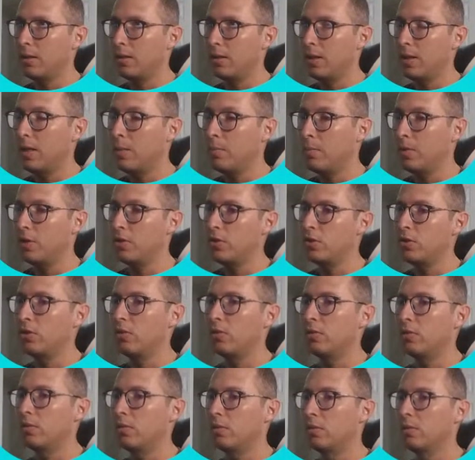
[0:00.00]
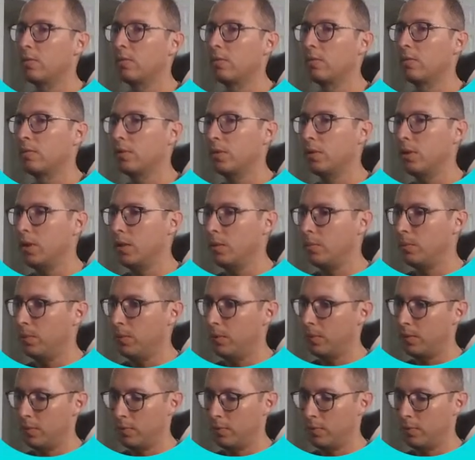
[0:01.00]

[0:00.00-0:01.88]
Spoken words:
image input.